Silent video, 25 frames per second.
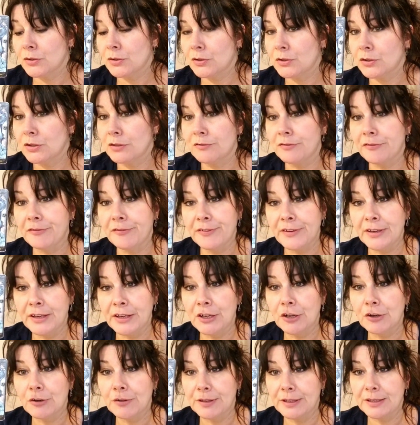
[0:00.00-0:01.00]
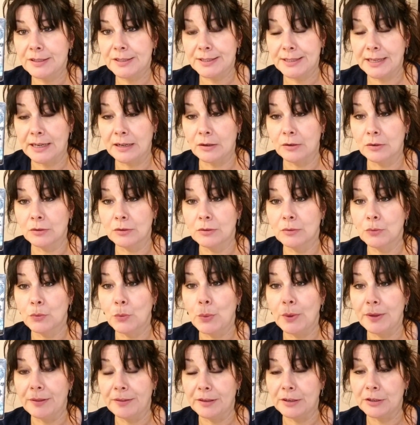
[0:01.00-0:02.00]
to figure this out
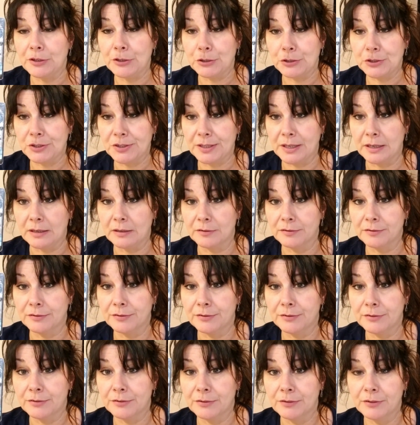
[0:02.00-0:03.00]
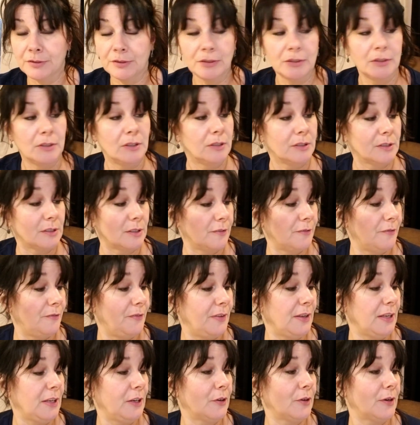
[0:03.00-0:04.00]
within yourself to
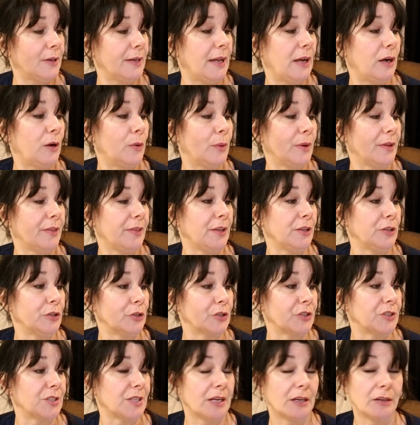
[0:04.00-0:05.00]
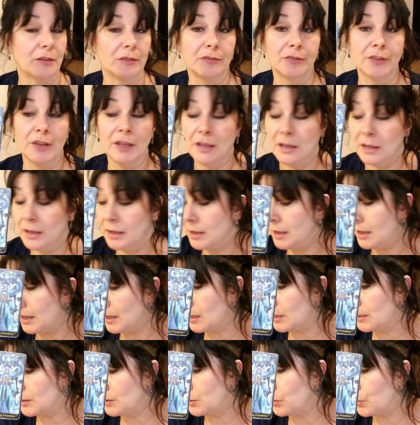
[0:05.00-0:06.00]
figure it out within yourself.
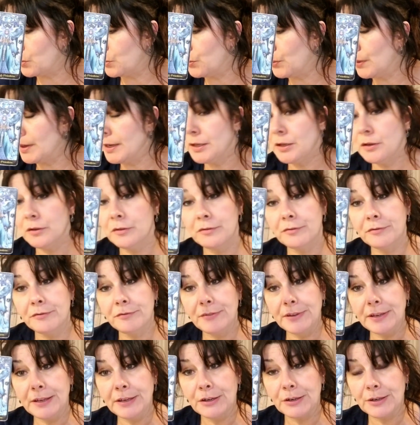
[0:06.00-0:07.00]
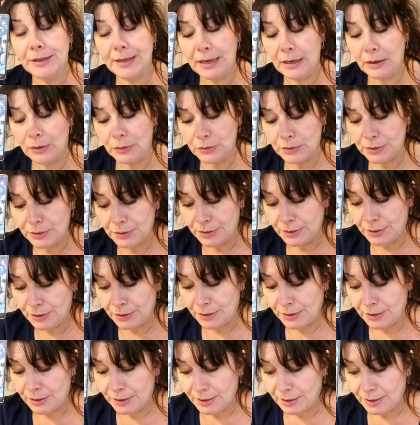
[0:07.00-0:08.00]
And what you figured out
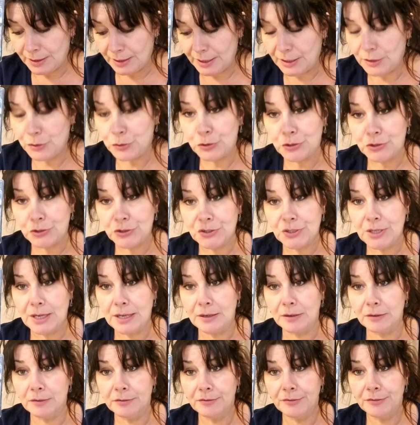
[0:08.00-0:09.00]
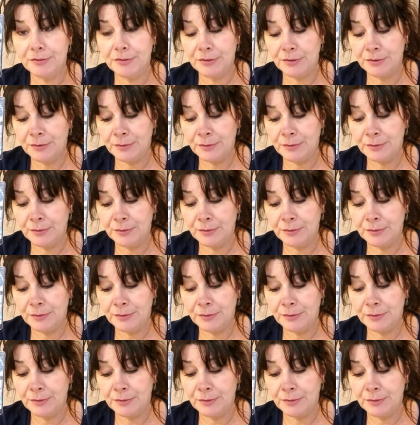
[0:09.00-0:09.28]
in yourself